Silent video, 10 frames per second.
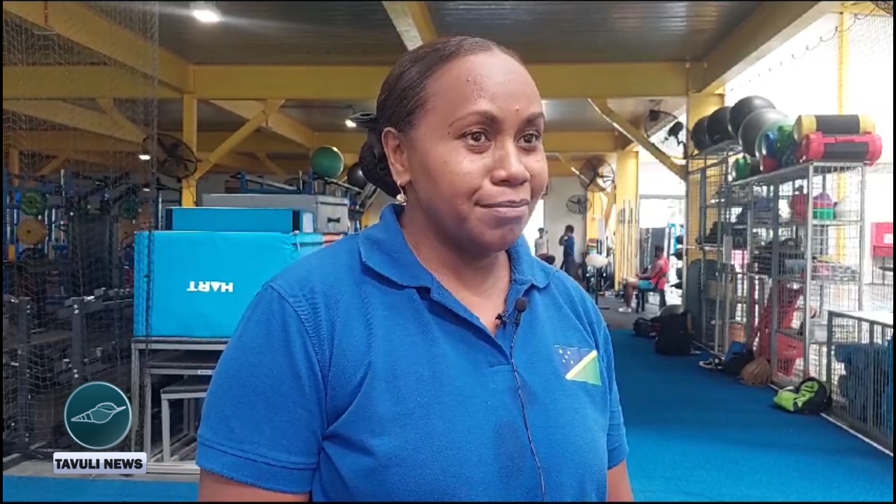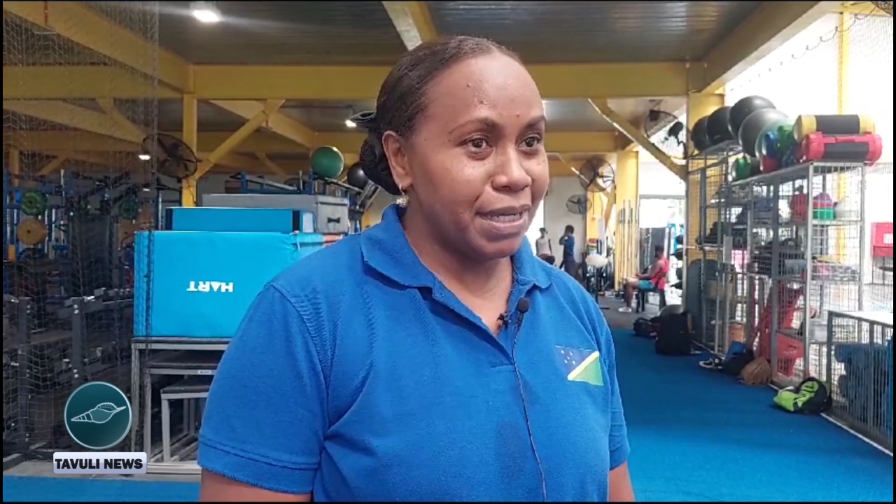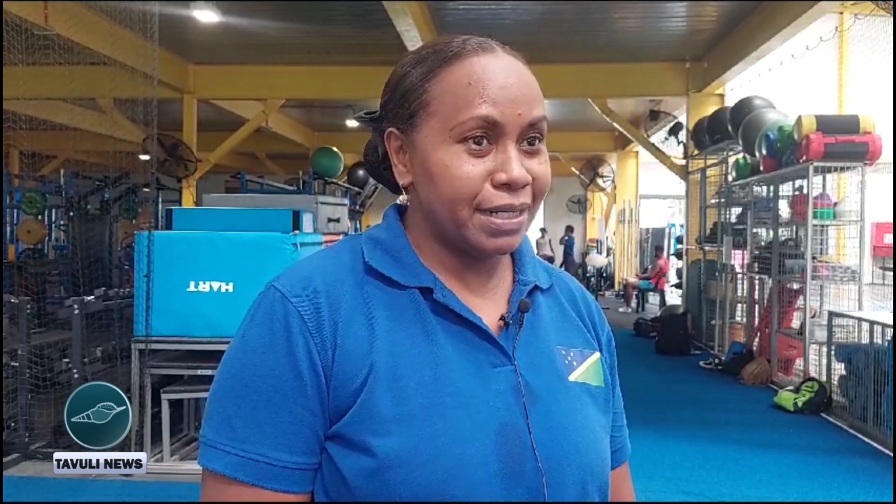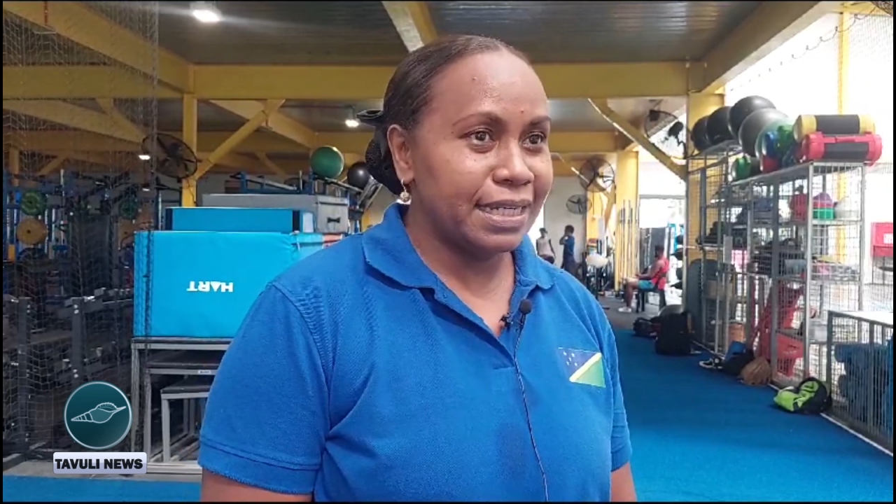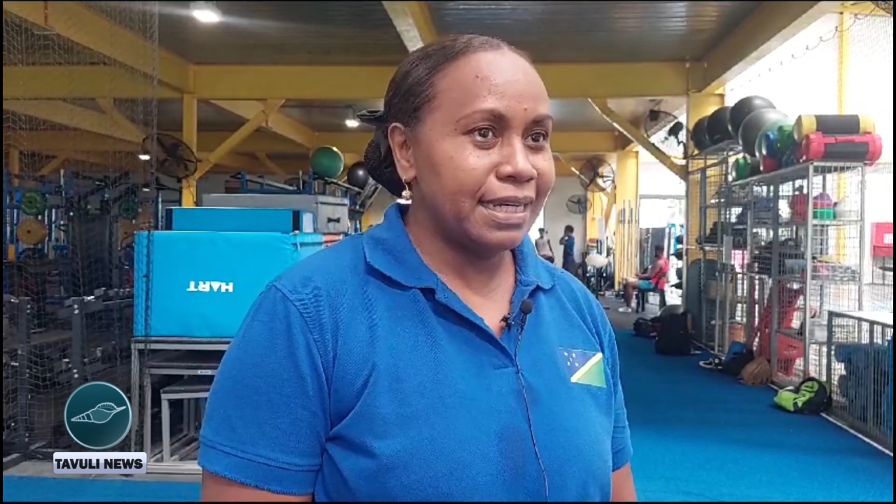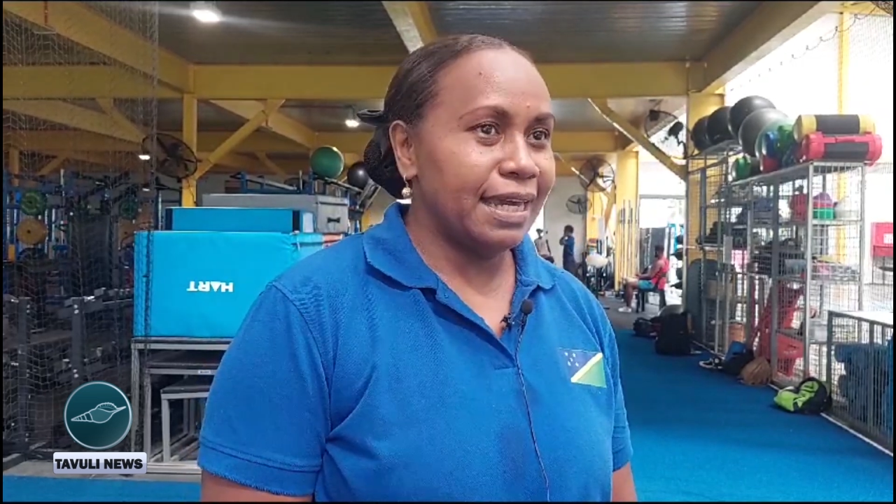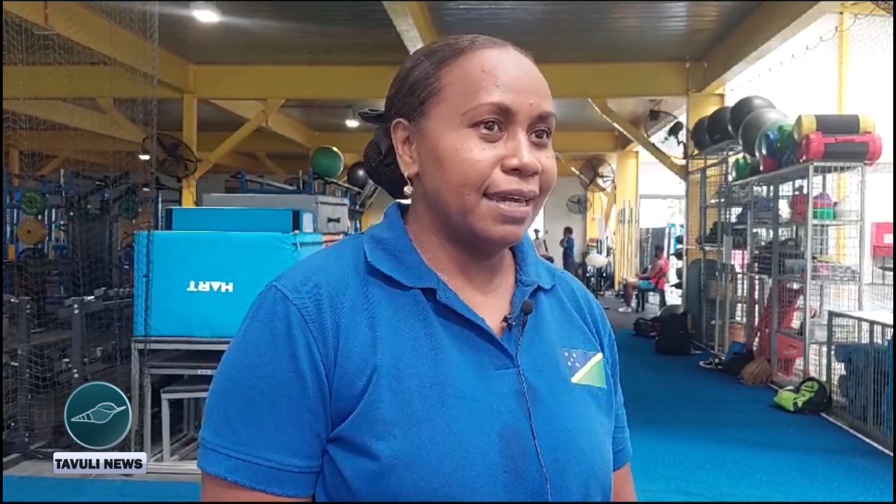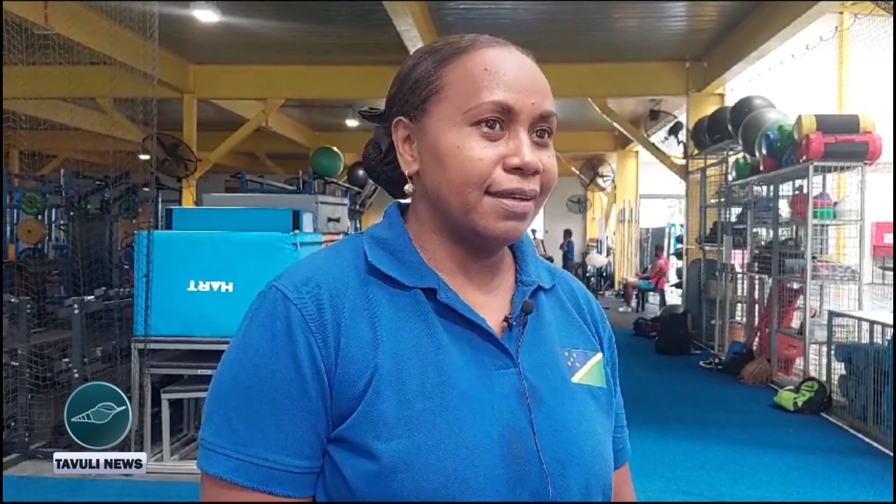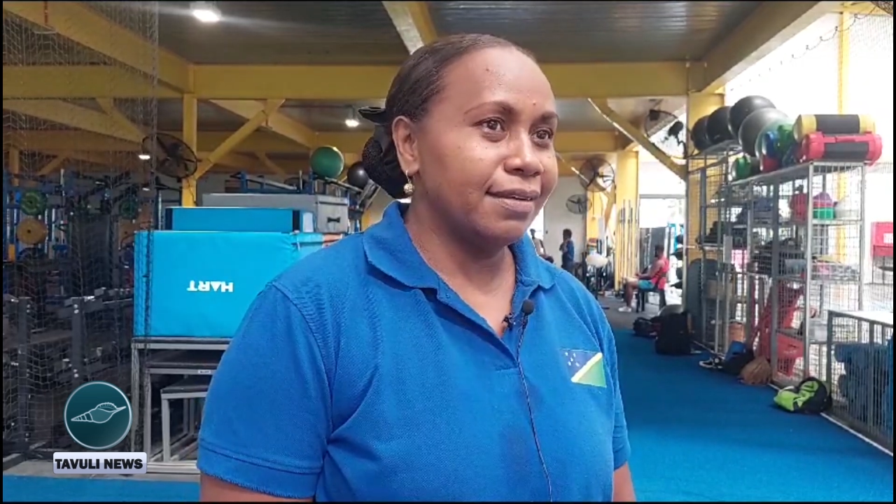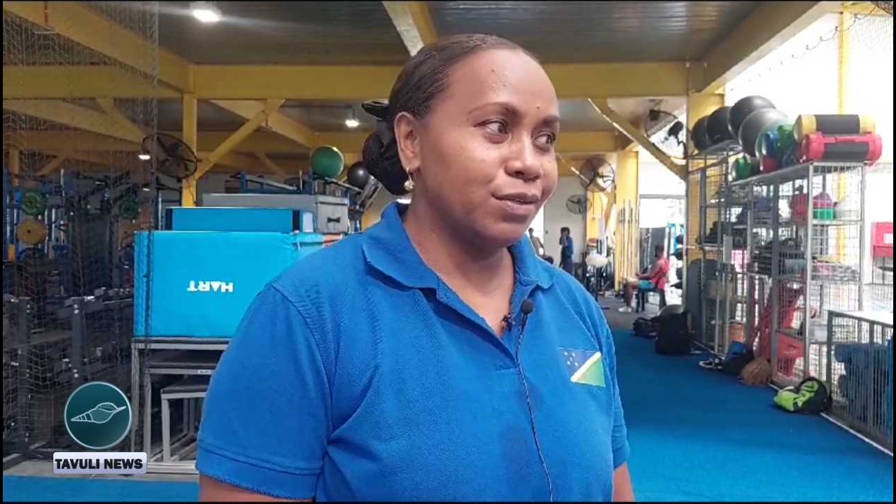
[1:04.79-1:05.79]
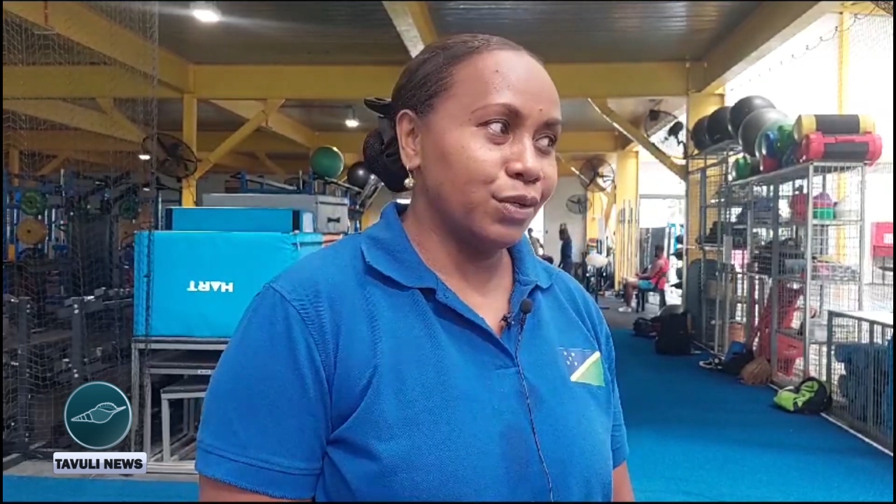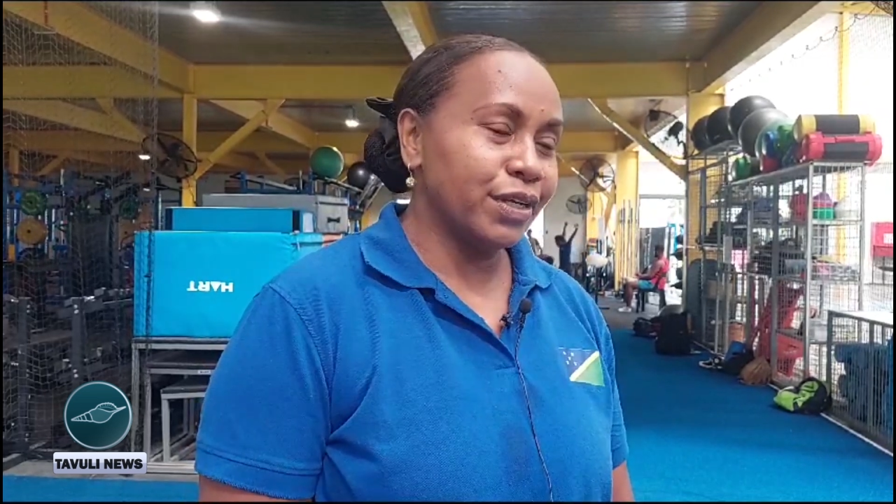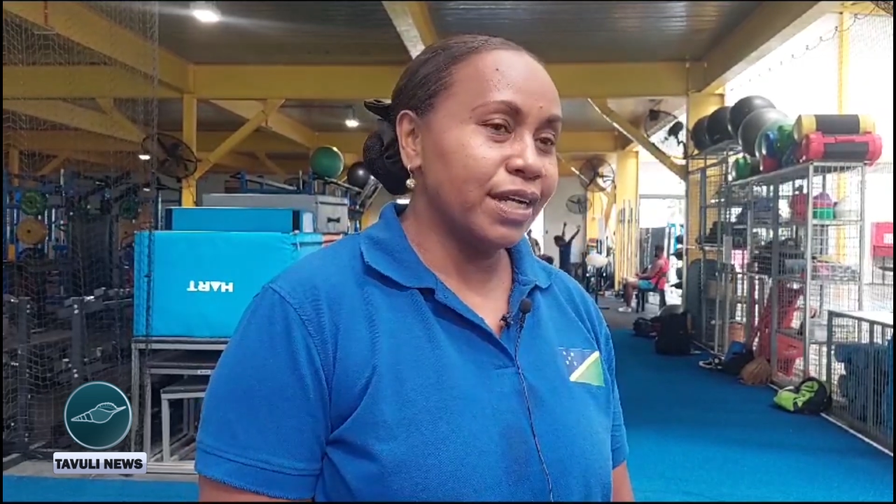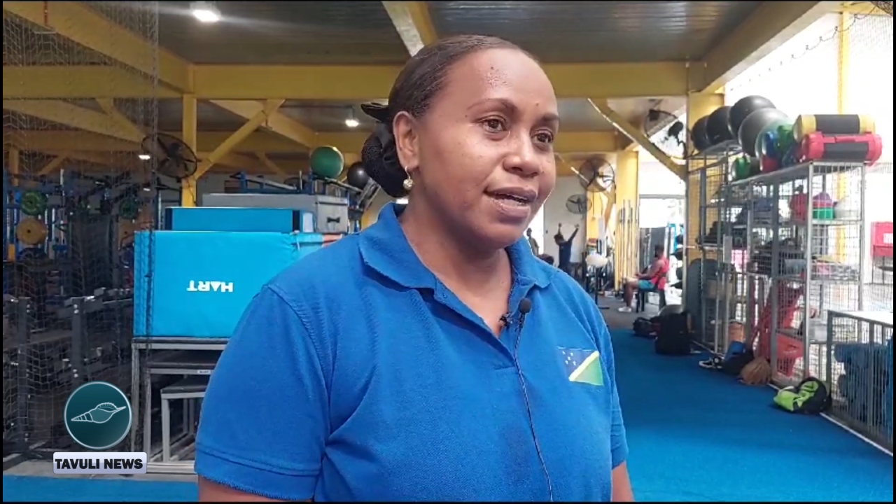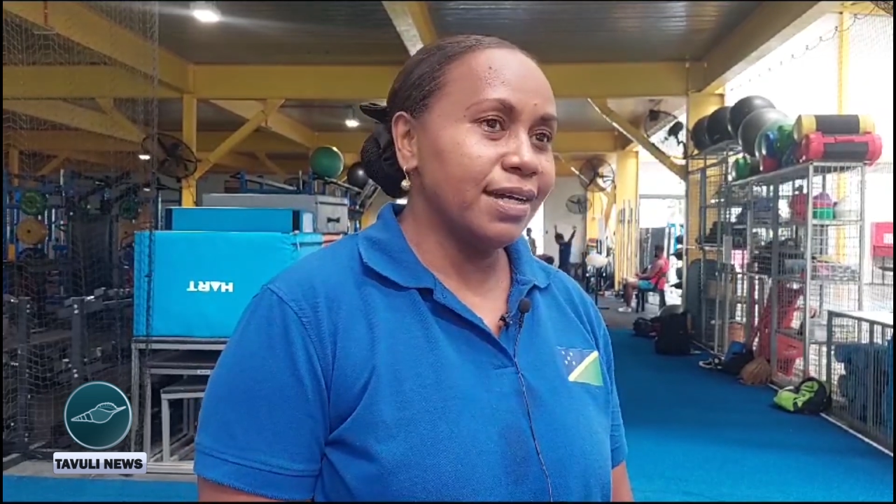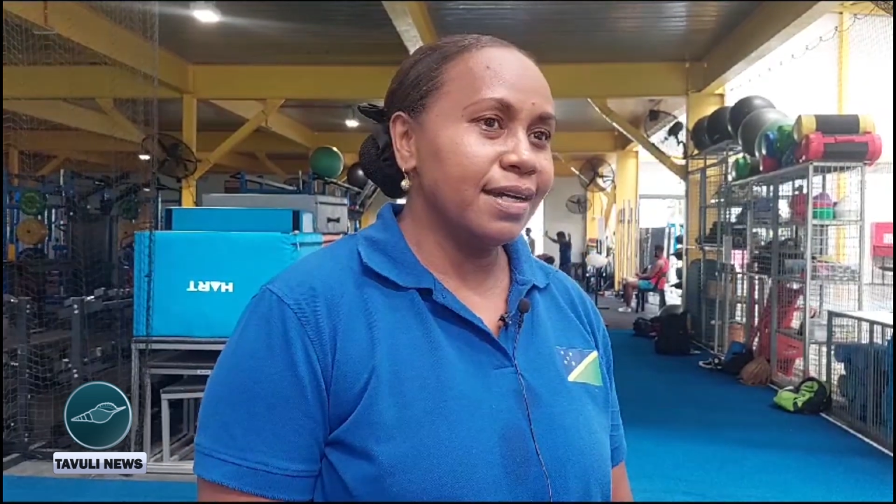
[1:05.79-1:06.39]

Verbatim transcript: Mary, and Laura,